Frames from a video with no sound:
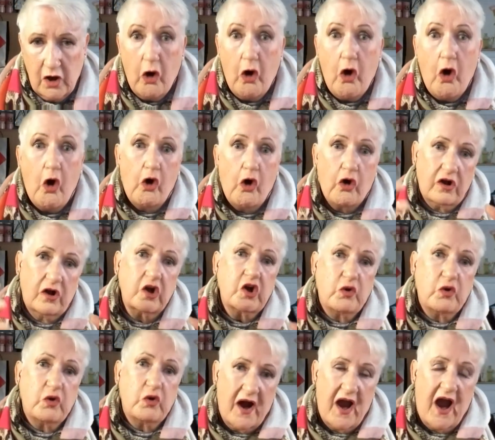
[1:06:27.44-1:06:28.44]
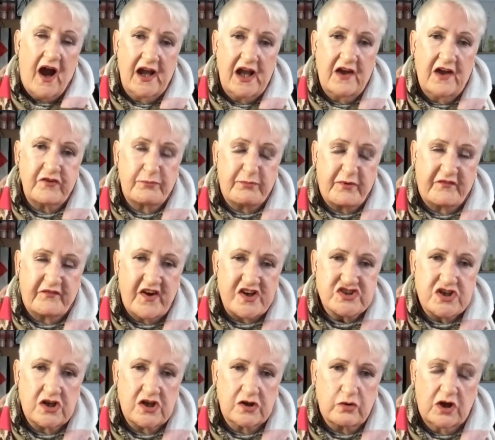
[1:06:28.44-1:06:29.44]
or quite high level
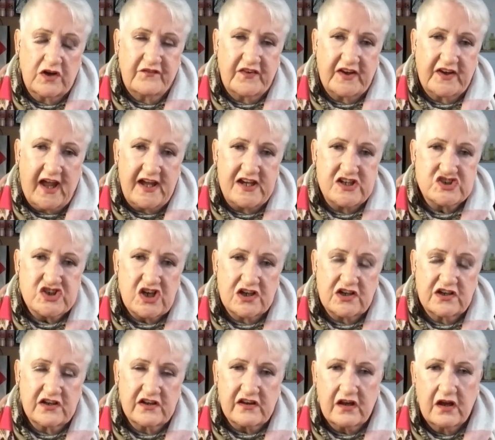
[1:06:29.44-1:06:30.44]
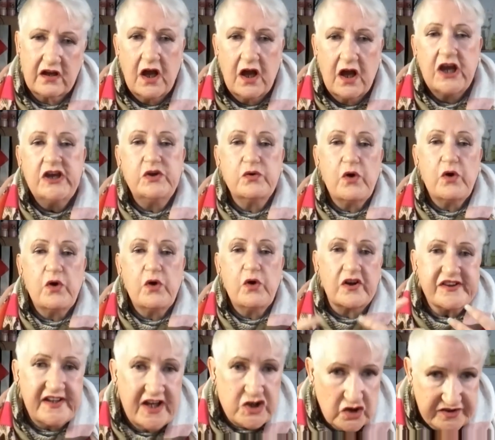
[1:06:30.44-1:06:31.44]
professional qualifications. You
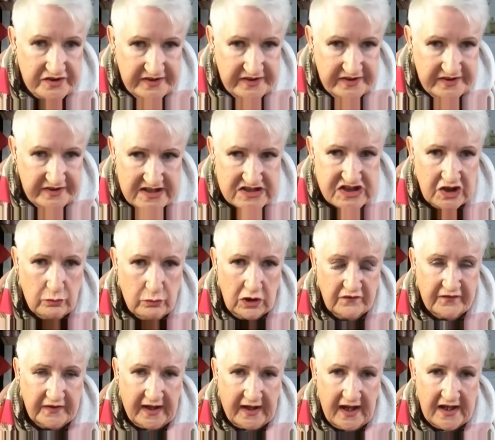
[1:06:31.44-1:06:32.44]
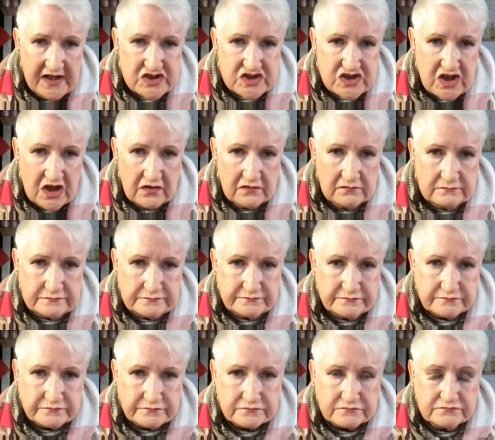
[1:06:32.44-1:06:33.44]
also need your teaching qualification,
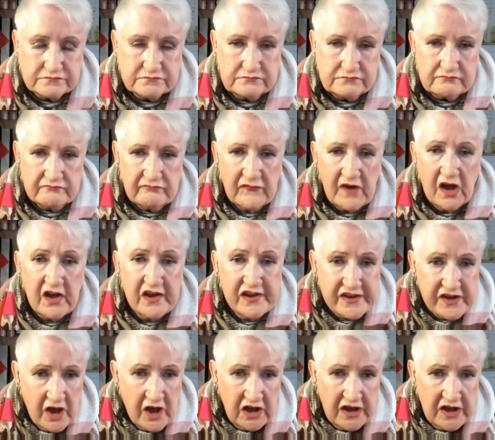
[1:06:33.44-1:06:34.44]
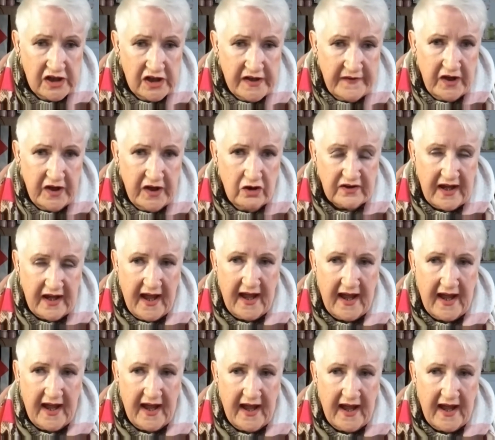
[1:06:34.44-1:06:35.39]
certainly in the UK.